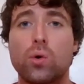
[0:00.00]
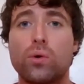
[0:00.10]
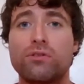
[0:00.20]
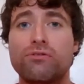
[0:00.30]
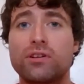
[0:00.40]

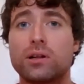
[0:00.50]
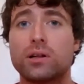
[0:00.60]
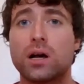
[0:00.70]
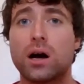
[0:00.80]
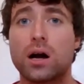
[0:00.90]
would
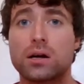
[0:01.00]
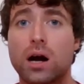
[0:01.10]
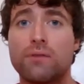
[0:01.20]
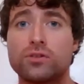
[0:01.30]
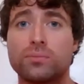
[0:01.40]
feel
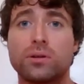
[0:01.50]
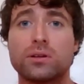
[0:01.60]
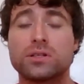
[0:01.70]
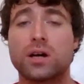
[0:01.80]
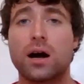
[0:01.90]

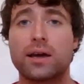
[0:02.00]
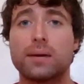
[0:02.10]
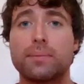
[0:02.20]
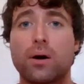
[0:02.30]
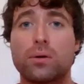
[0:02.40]
uncomfortable
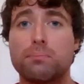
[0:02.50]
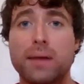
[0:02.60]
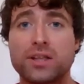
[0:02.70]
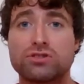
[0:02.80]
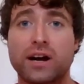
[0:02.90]
talking about
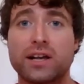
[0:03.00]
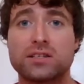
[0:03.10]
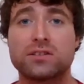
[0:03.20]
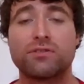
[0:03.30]
men's rights